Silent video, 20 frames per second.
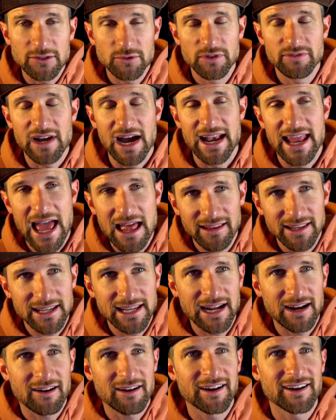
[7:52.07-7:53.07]
we've got
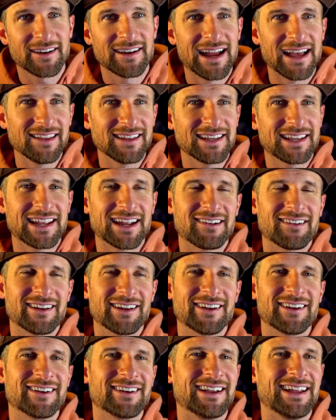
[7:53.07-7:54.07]
Helicarrier.
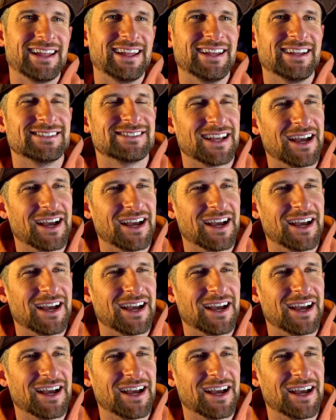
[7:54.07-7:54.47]
Helicarrier is